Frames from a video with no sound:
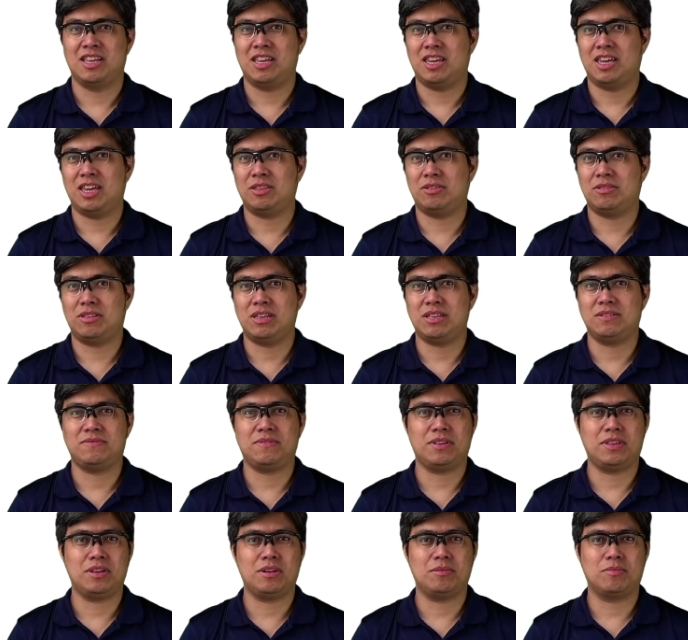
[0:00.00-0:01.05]
In today's
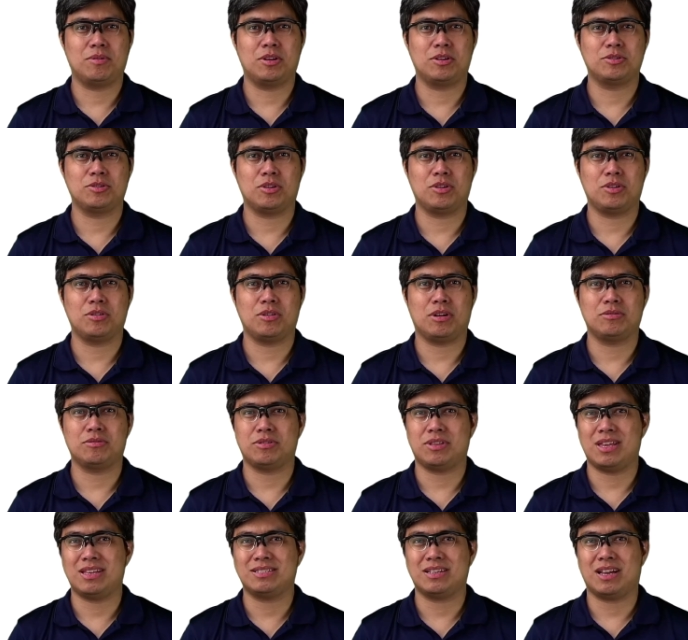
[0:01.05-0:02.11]
video, I'm going to show you how to
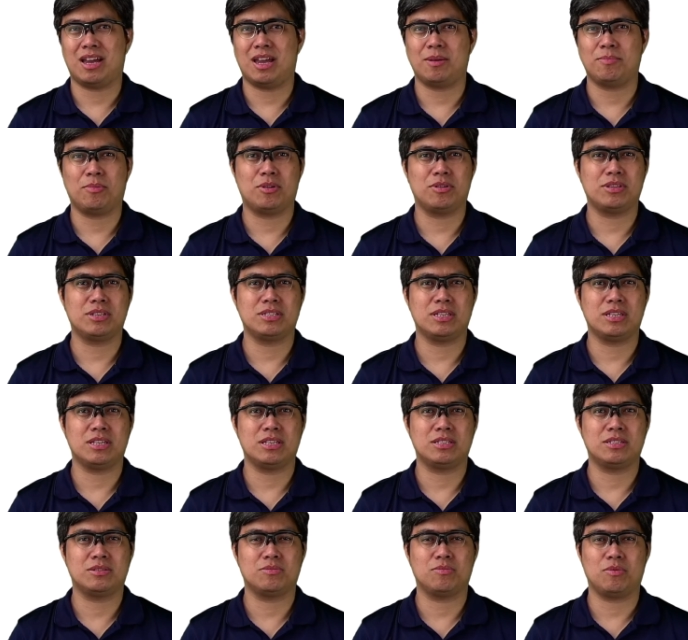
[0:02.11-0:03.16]
test a
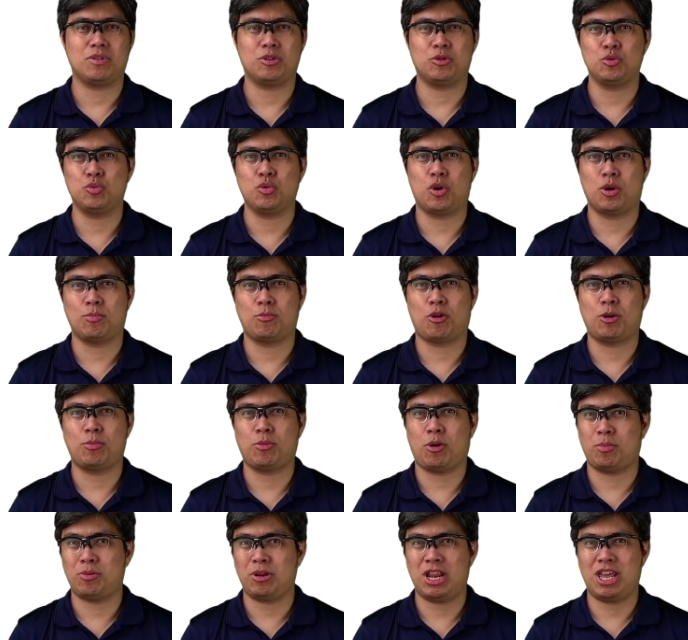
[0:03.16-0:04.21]
hypothesis with two or more
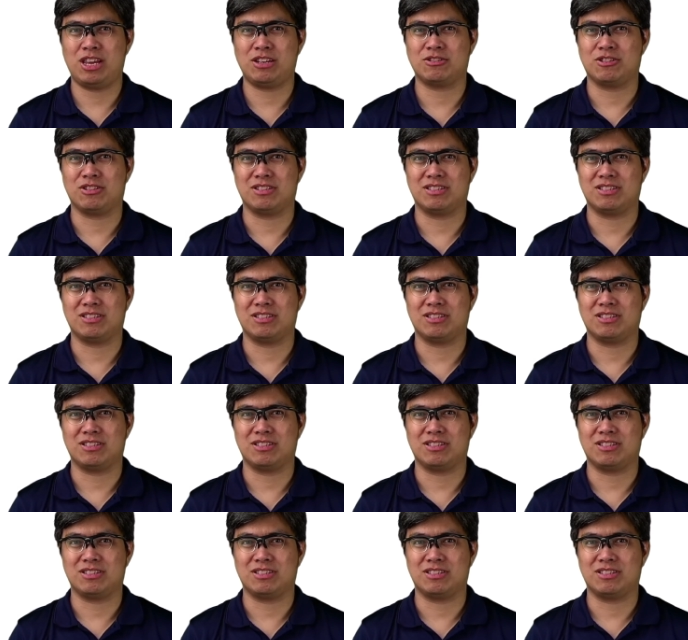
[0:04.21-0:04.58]
population.